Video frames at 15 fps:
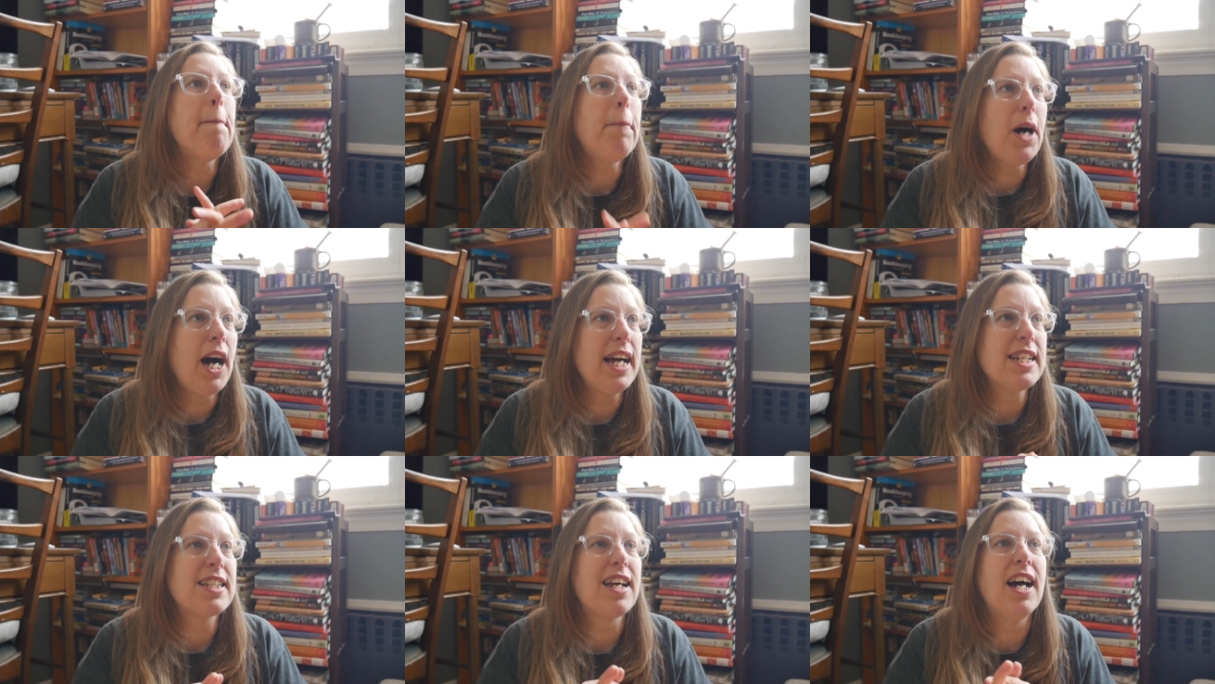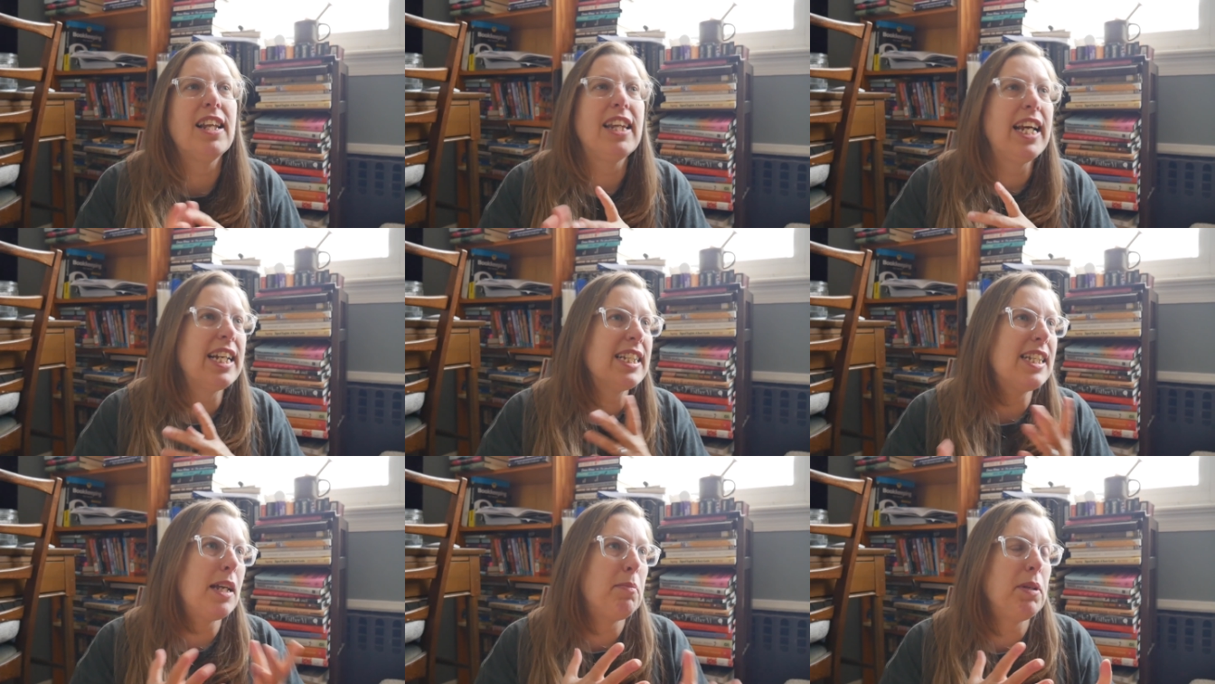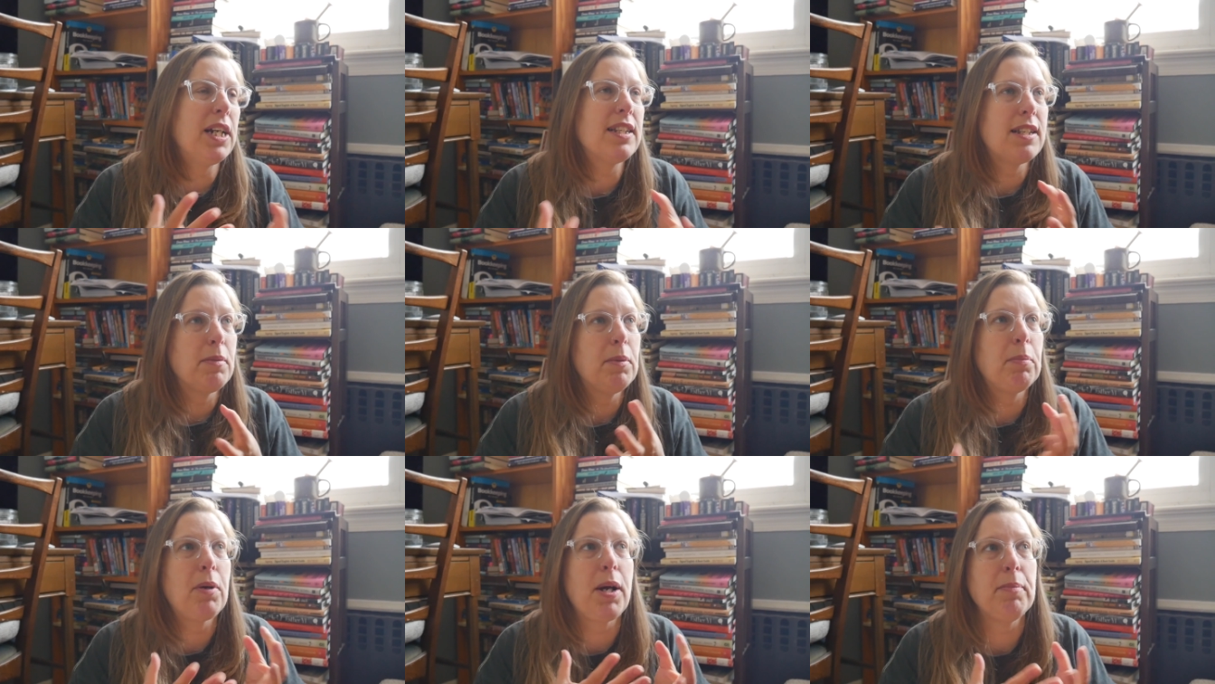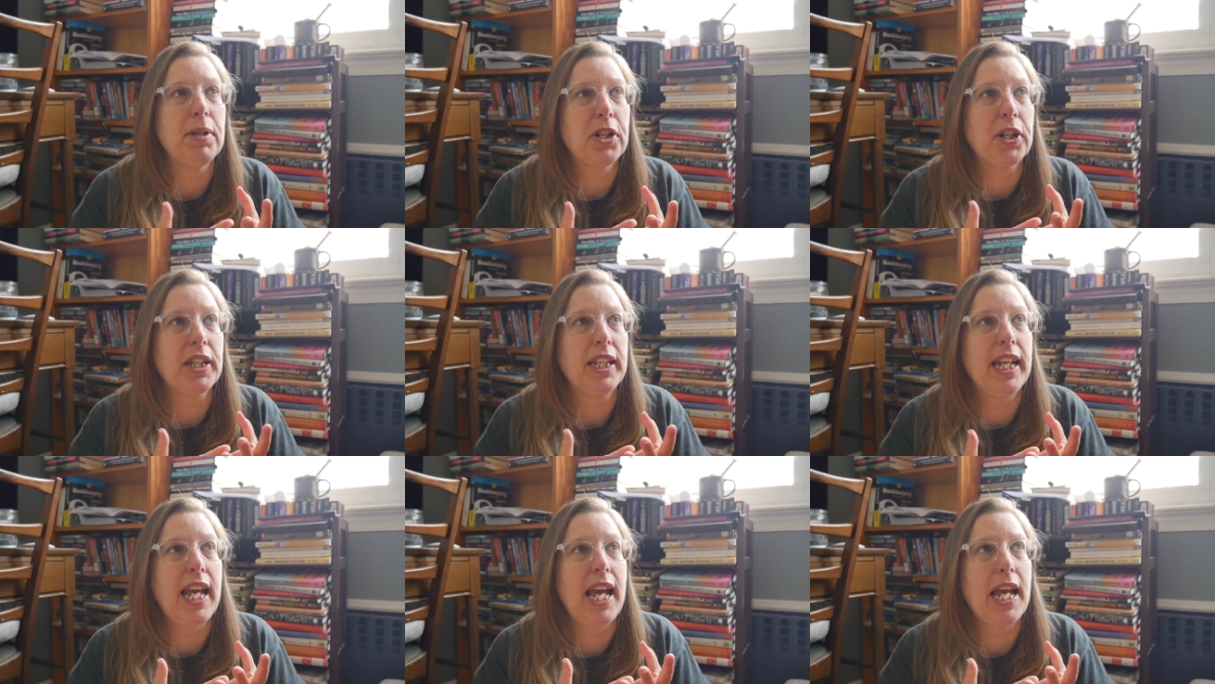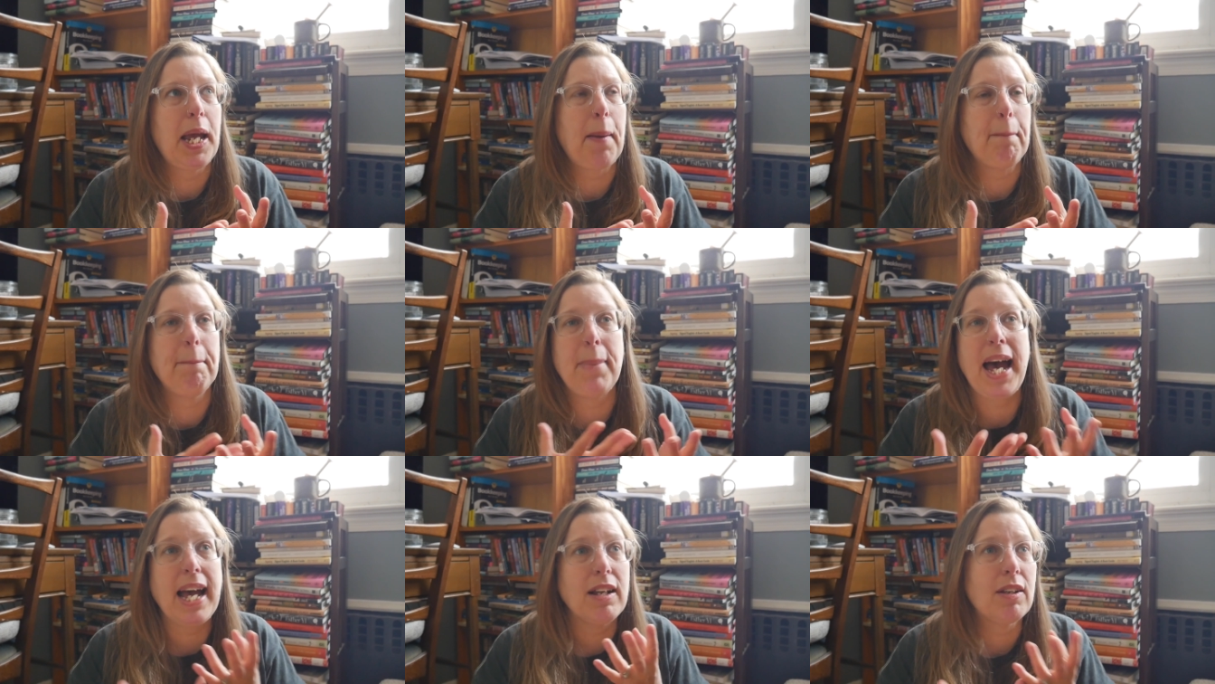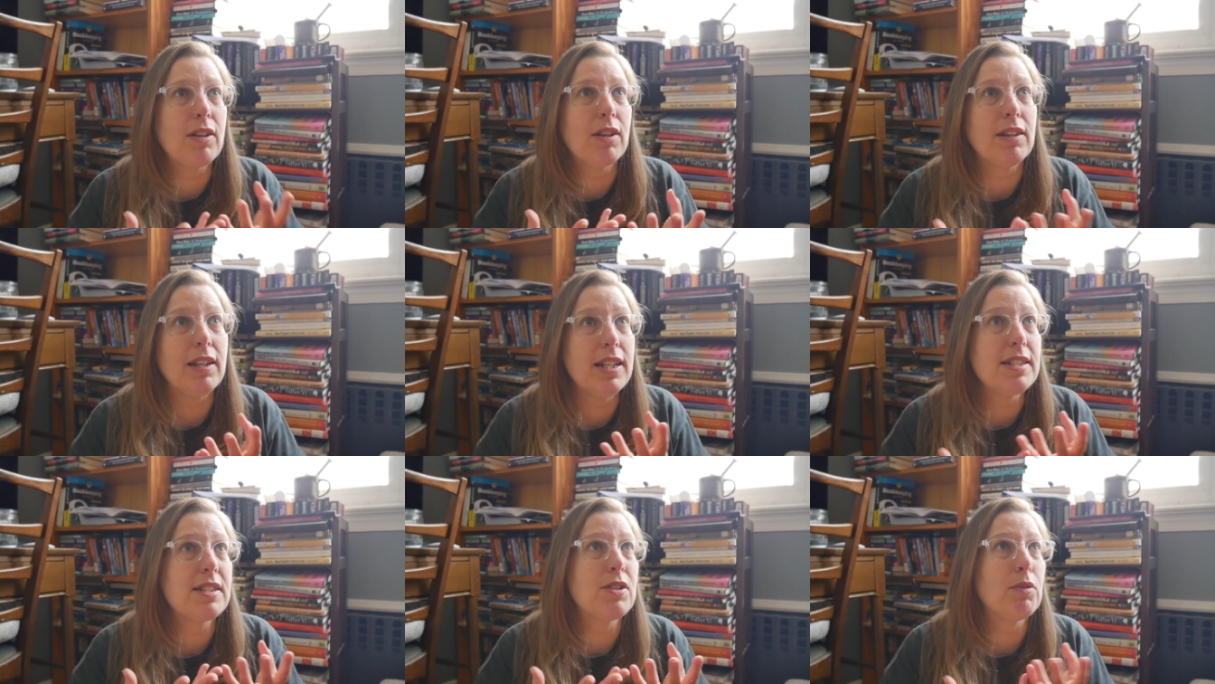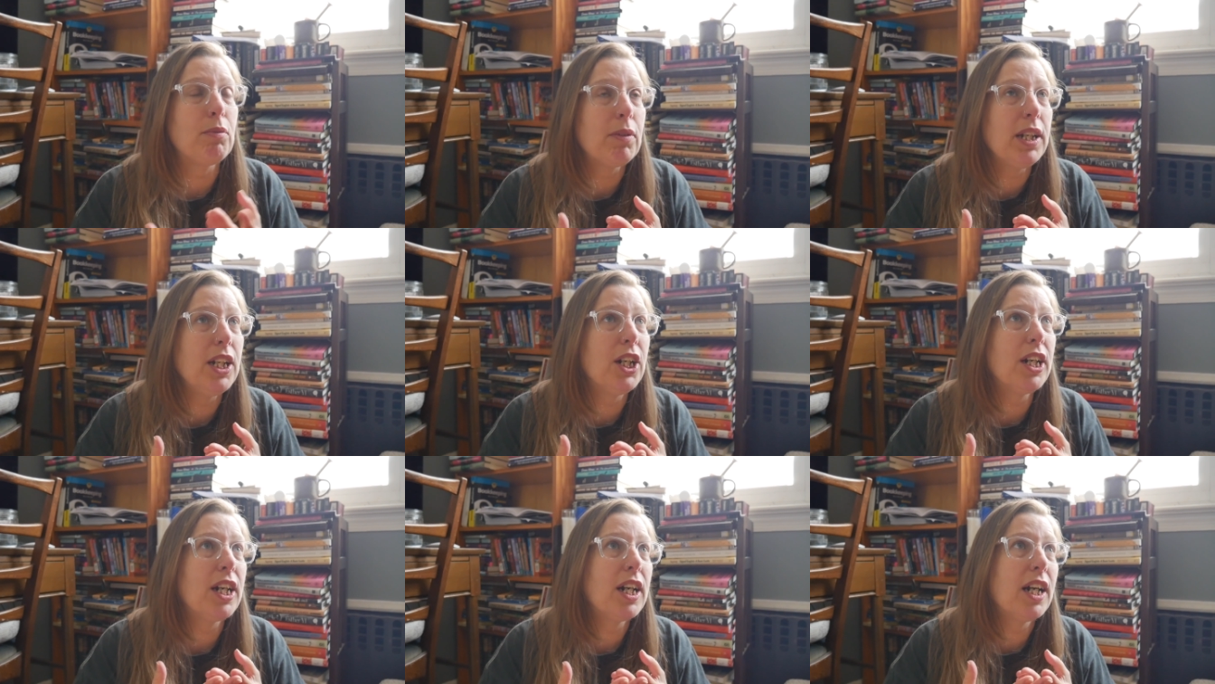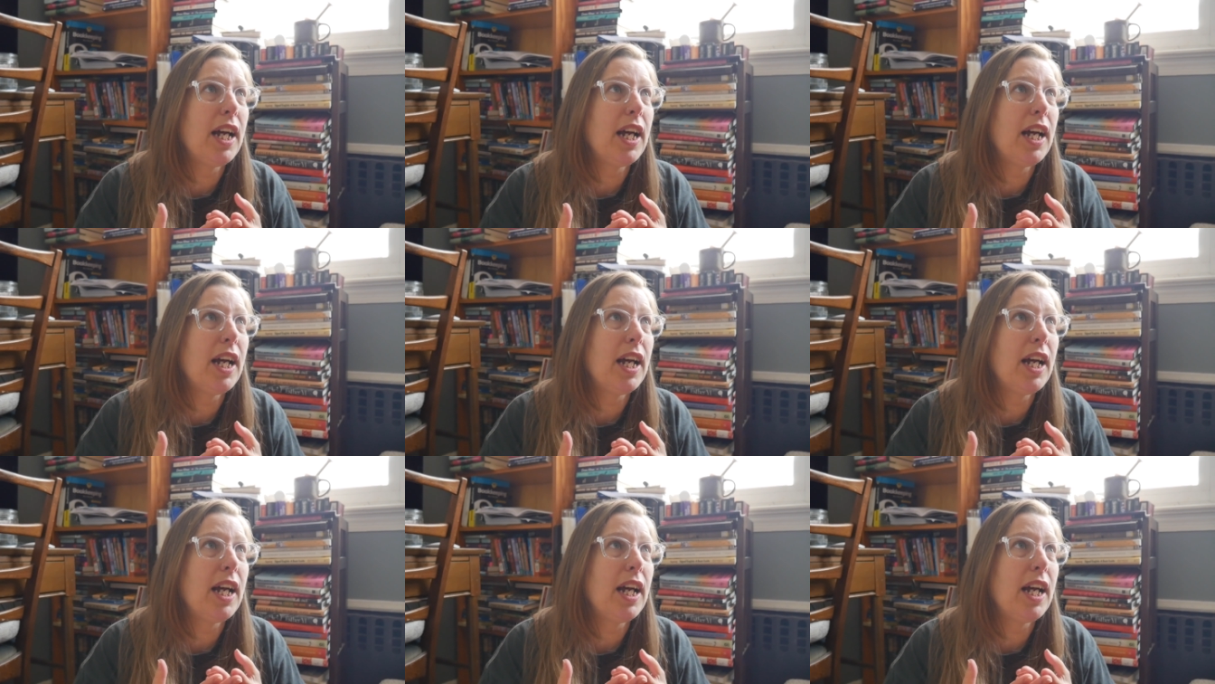but uh, like I said because I'm primarily a back list reader,